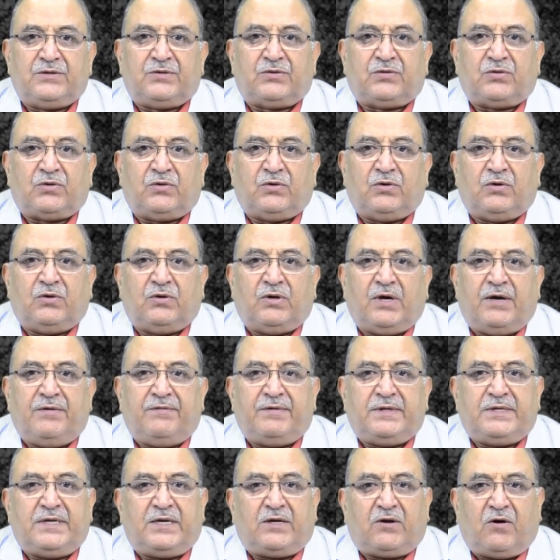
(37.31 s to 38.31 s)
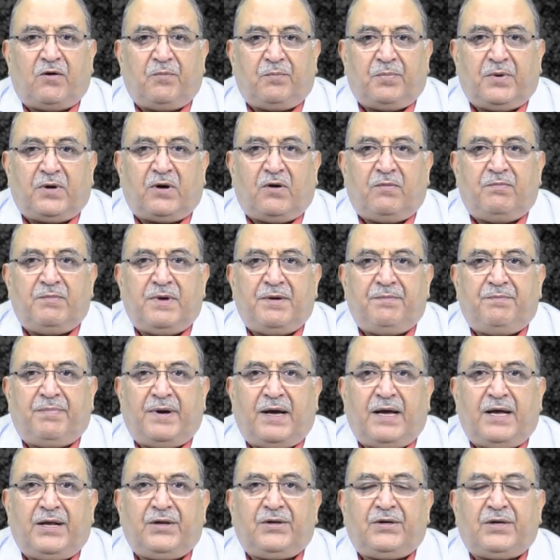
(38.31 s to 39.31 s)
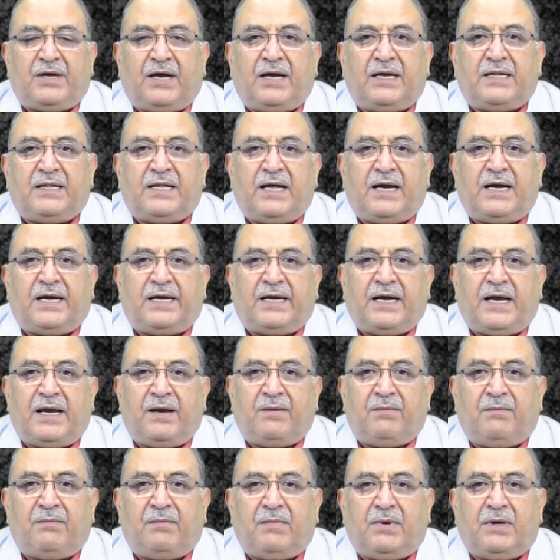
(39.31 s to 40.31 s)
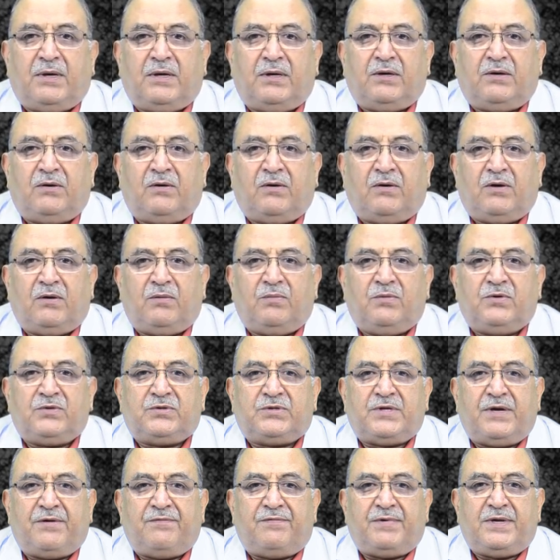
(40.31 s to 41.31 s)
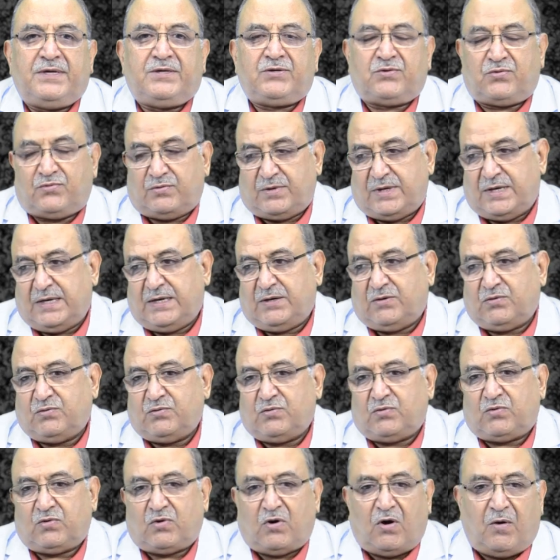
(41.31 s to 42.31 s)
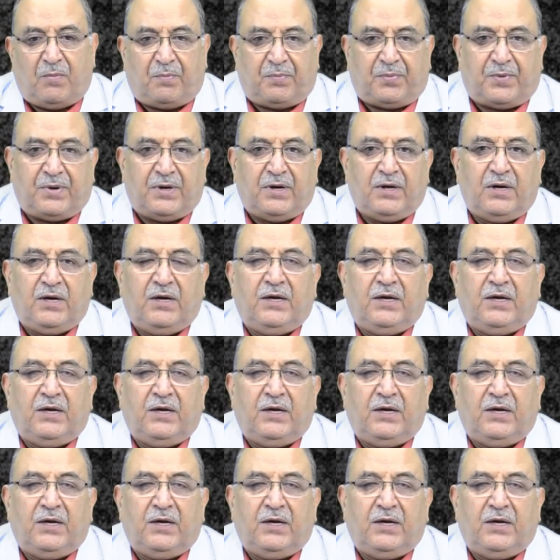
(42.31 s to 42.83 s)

So I was a topper of my batch and that time uh, almost every student who topped